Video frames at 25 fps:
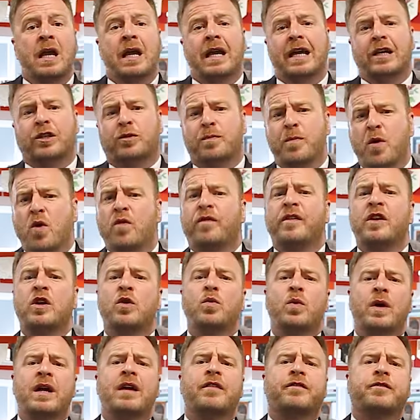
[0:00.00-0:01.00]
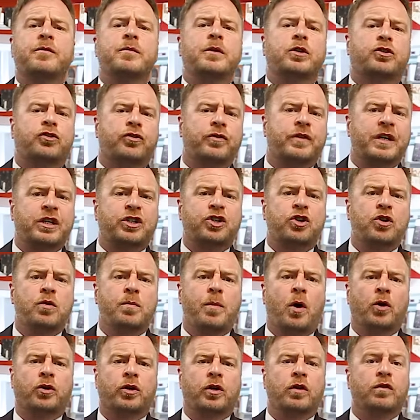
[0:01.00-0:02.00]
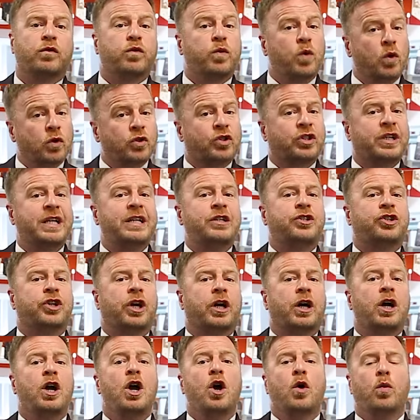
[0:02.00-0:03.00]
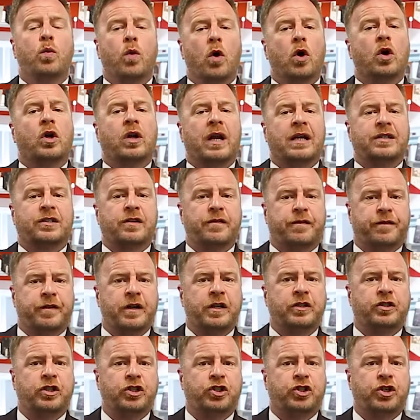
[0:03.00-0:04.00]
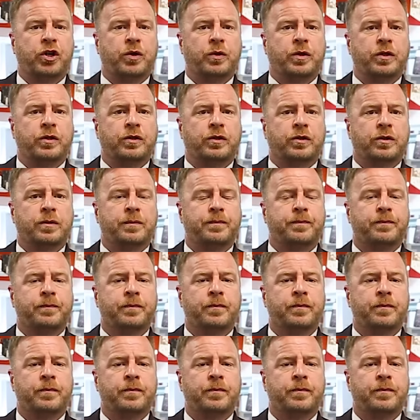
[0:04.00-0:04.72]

is moving away from the traditional model of one teacher, one class of 30 students.